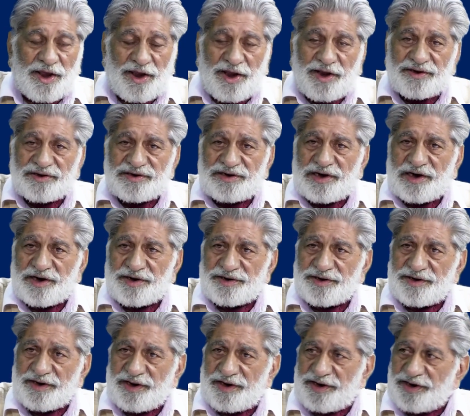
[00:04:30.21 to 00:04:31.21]
In the
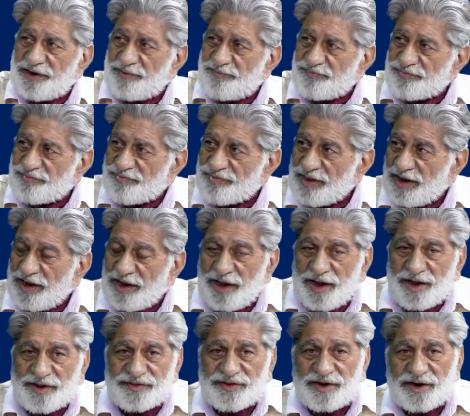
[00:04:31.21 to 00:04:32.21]
London area,
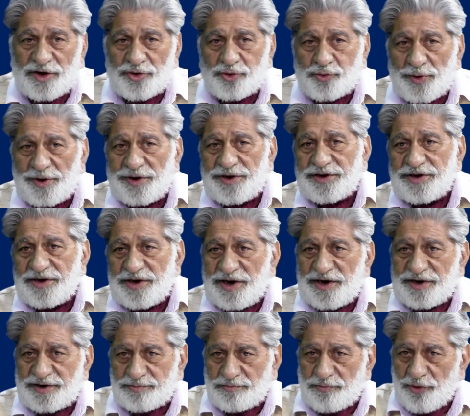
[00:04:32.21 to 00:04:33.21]
there are
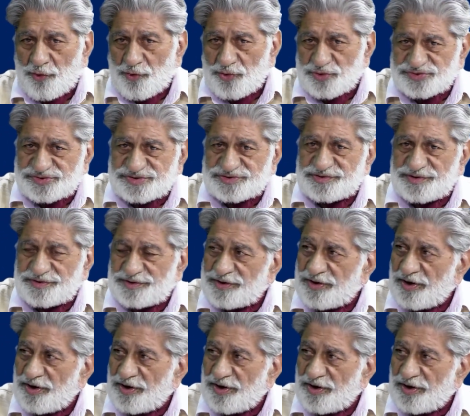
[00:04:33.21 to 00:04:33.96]
28 boroughs